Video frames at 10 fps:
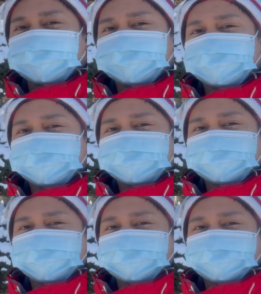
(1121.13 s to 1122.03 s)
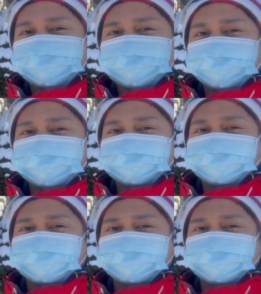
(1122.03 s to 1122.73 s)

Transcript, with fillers: for me? My hands are